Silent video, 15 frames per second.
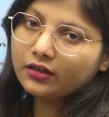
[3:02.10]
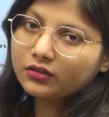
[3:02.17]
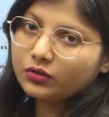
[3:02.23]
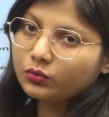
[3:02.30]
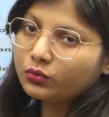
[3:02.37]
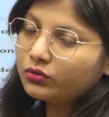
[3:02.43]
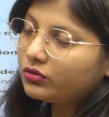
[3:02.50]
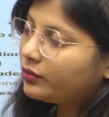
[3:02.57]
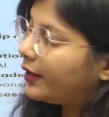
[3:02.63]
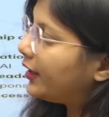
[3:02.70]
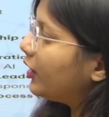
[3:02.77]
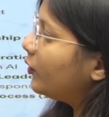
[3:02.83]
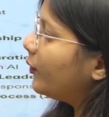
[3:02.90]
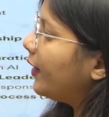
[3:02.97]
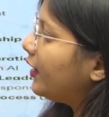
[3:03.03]
to
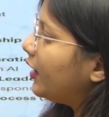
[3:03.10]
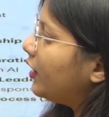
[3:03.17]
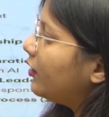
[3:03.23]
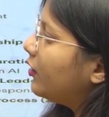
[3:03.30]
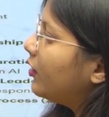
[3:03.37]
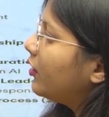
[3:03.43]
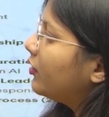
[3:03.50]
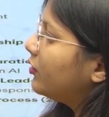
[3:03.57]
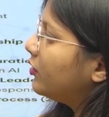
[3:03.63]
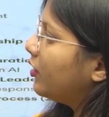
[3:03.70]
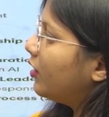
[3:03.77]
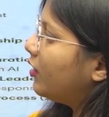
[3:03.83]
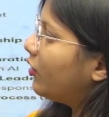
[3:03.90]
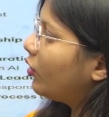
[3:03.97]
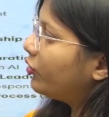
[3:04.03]
2020
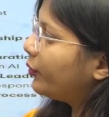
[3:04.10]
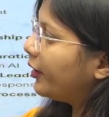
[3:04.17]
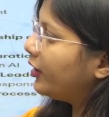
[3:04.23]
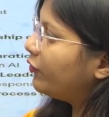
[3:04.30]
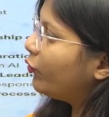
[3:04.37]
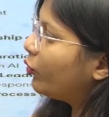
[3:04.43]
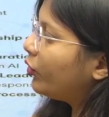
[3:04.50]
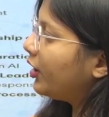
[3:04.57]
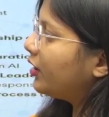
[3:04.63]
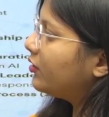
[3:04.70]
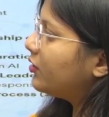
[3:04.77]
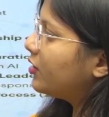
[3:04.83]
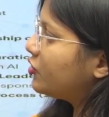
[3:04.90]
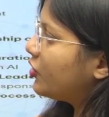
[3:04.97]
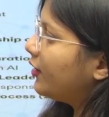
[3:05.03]
or 2014, the
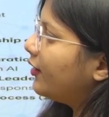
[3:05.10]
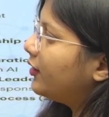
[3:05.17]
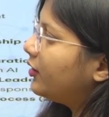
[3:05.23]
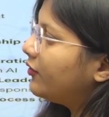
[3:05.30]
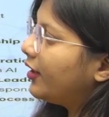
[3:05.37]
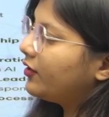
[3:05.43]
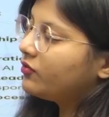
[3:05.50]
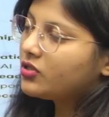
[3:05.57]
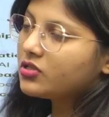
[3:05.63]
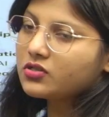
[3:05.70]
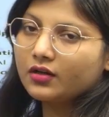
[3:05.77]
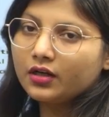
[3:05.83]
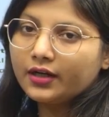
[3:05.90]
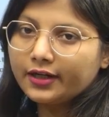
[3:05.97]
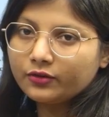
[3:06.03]
generative
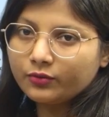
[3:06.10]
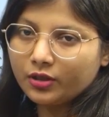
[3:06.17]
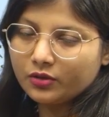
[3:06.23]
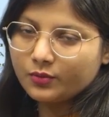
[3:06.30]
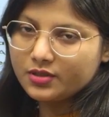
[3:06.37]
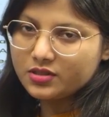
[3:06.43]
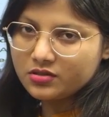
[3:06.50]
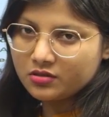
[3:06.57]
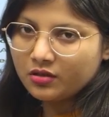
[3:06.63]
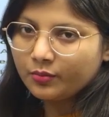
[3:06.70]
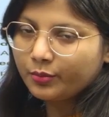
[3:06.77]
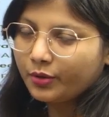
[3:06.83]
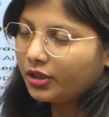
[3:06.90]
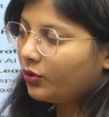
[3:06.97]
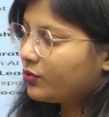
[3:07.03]
adversarial network was
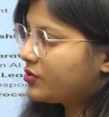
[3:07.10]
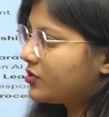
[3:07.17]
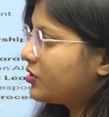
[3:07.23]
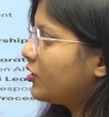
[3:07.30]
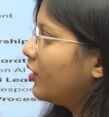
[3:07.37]
produced.